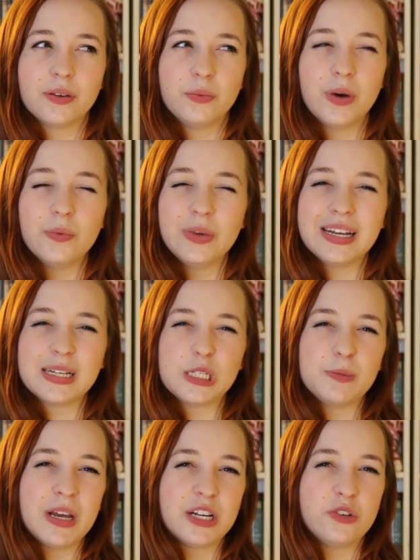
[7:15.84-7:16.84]
what we
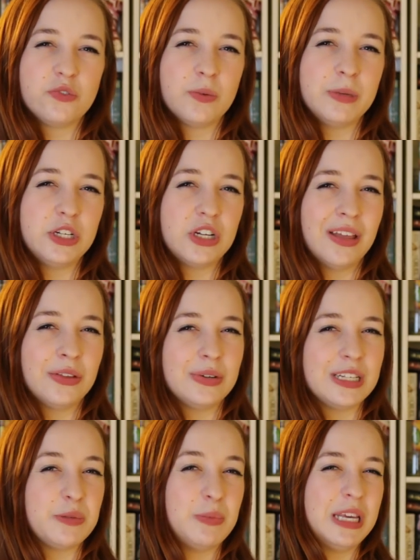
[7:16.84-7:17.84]
expect from each other
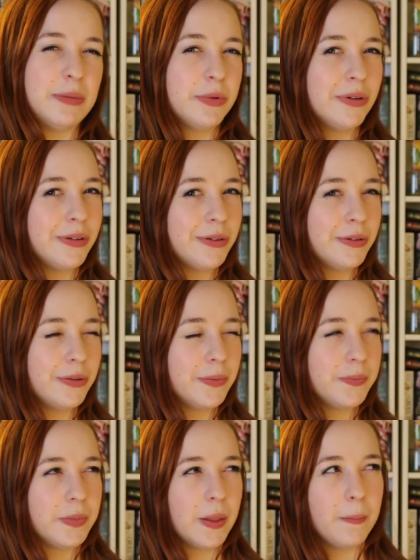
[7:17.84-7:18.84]
as people,
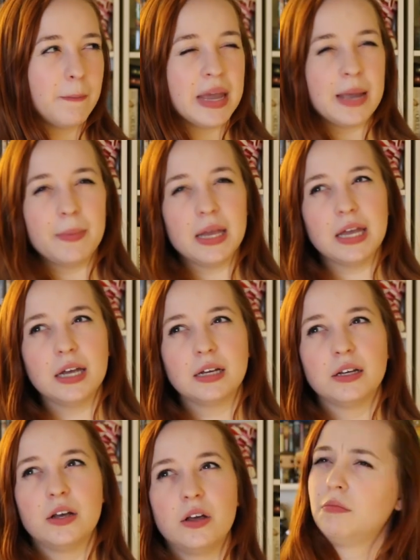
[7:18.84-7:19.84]
maybe?
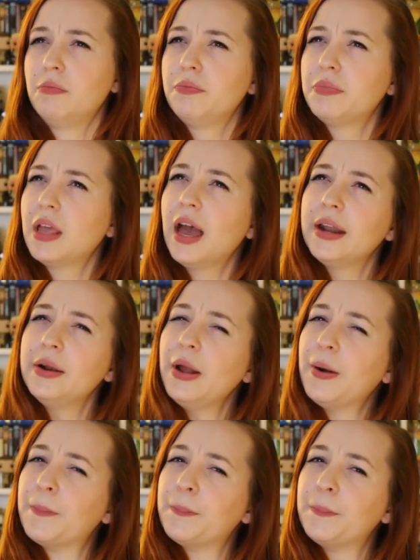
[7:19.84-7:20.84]
I don't
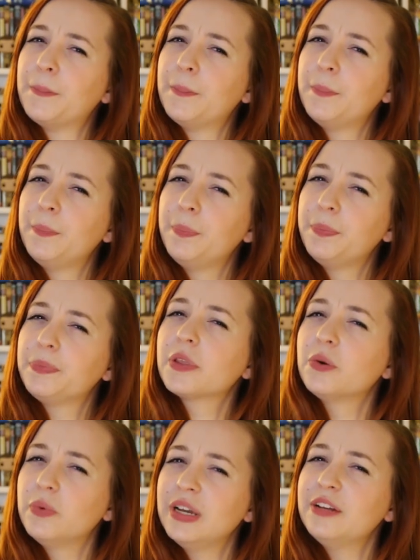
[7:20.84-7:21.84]
know.
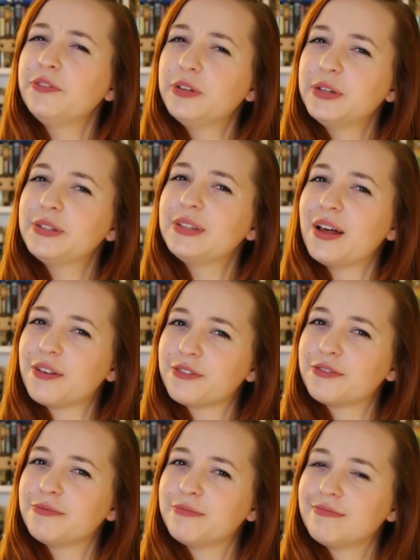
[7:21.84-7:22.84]
Read it for yourself.
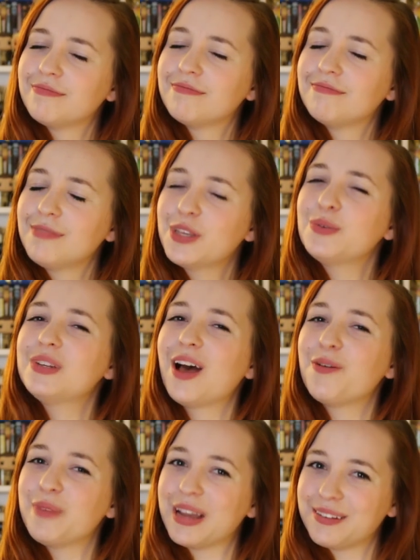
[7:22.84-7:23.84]
You
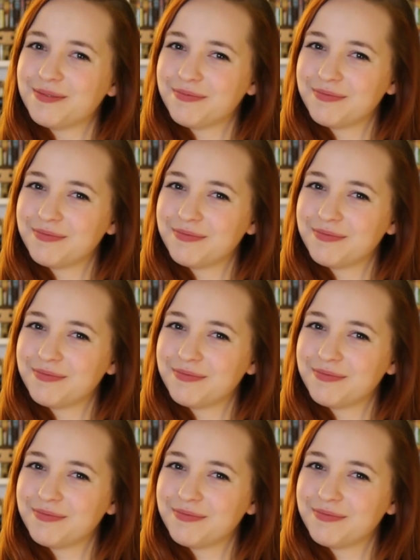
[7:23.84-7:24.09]
tell me.